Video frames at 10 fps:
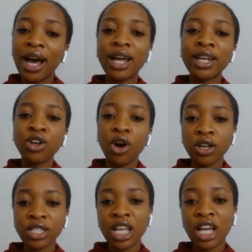And in
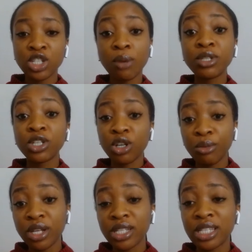us adopting
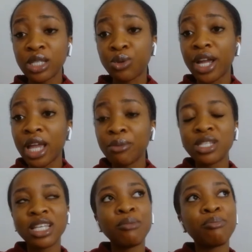communities, we're able
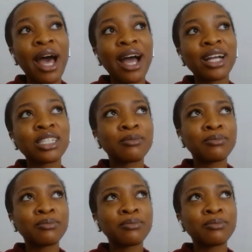to impact